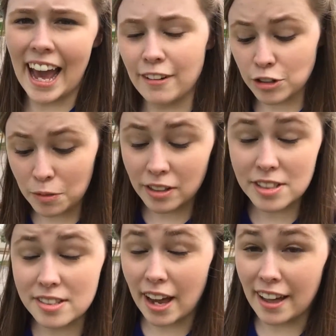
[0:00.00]
After
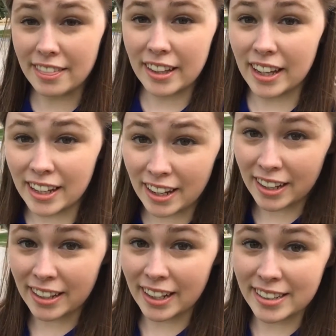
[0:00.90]
Walt's death in
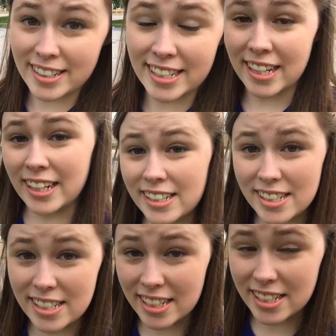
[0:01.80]

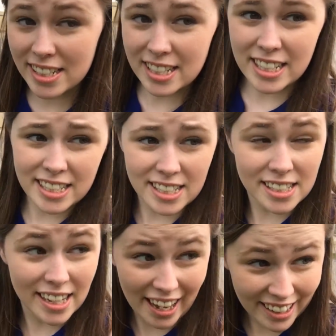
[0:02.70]

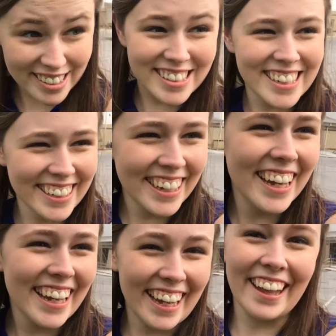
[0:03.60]
1966,
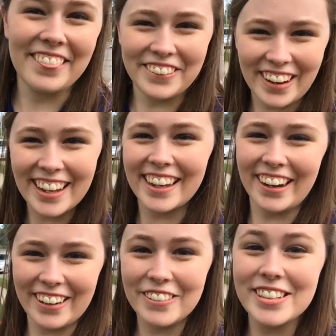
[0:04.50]
got the right
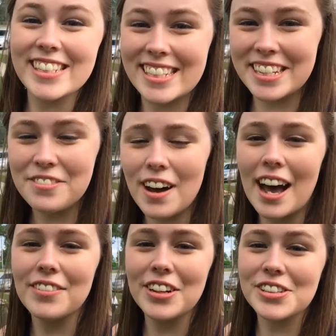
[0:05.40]
year, he was
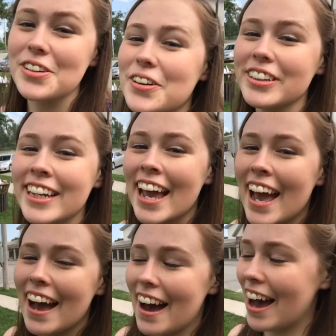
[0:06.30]
65 years old,
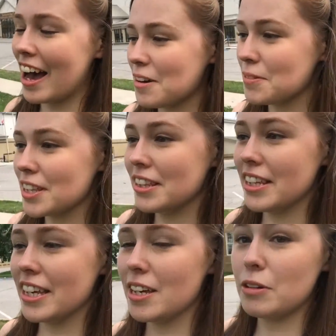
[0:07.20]

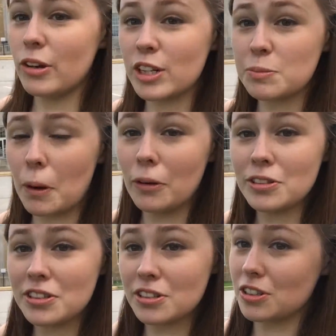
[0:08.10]
the U.S.
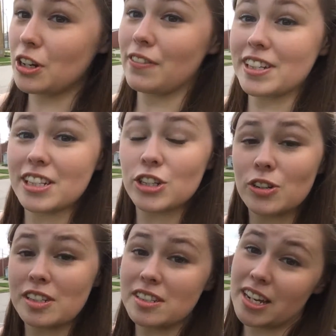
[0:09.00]
Postal Service
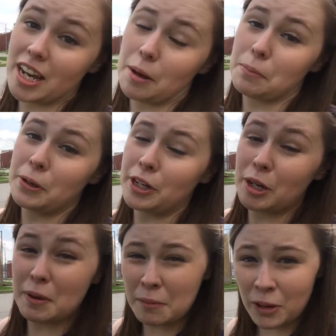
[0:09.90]
issued a stamp
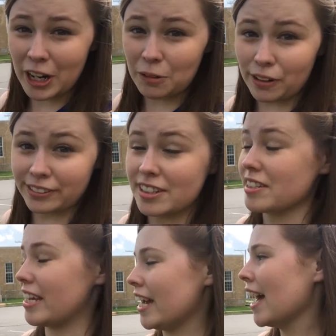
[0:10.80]
commemorating Walt
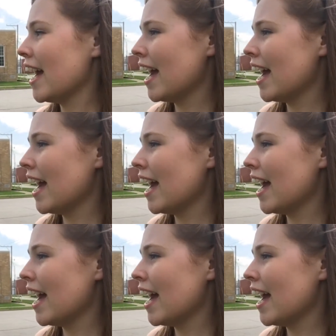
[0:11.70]
Disney.